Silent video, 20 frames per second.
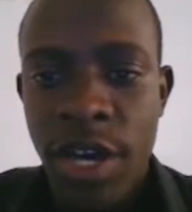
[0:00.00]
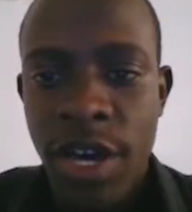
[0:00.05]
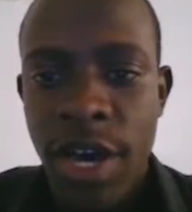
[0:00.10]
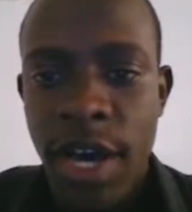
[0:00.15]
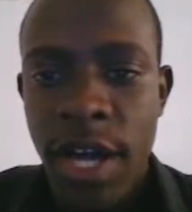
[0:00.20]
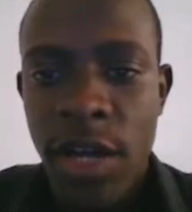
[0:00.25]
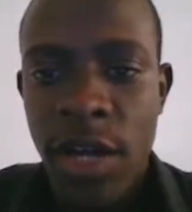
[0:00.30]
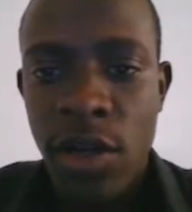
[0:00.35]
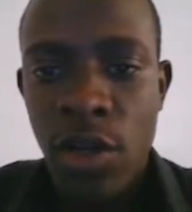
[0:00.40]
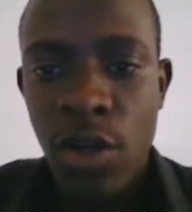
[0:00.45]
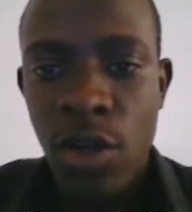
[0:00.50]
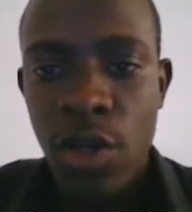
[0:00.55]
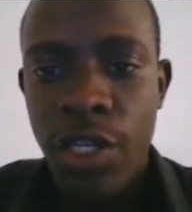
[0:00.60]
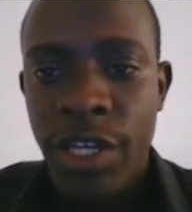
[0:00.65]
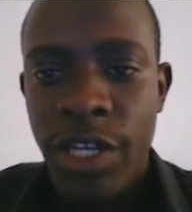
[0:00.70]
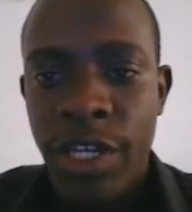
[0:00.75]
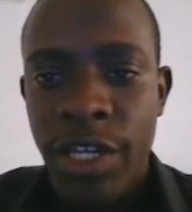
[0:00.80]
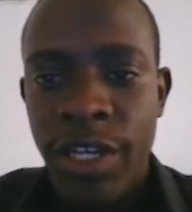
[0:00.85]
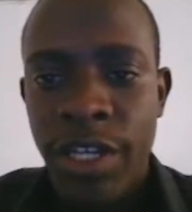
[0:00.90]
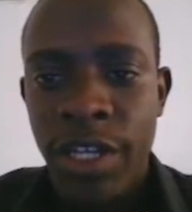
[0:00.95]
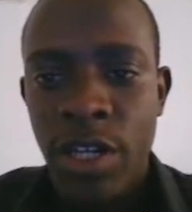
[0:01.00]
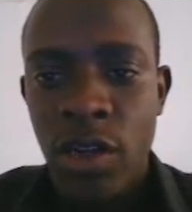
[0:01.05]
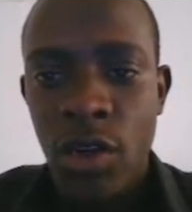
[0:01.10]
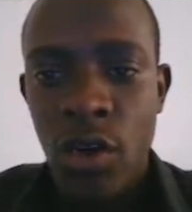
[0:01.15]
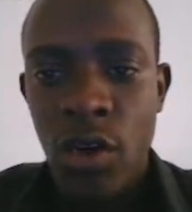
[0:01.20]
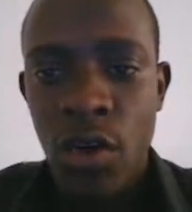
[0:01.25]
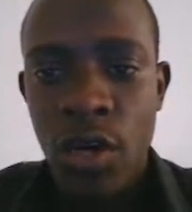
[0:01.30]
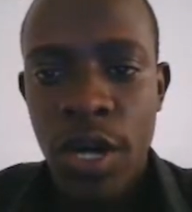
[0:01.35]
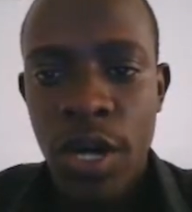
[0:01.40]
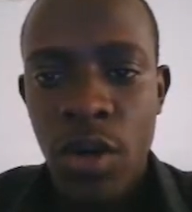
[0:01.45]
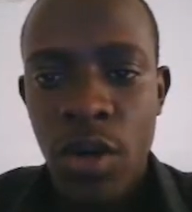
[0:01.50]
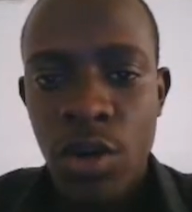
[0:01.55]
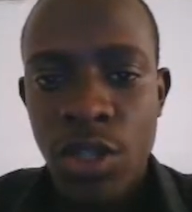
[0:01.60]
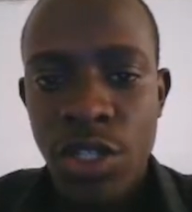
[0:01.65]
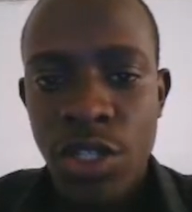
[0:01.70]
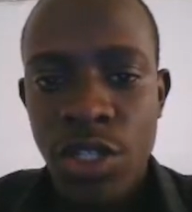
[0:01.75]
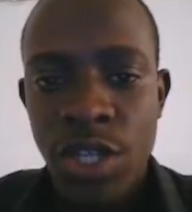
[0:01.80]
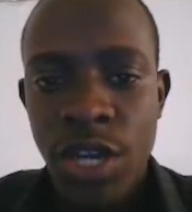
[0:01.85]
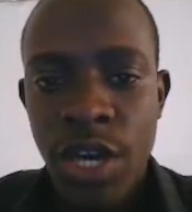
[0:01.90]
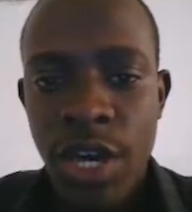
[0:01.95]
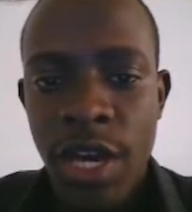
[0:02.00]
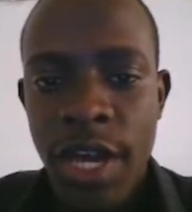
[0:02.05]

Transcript: uh, login, logout.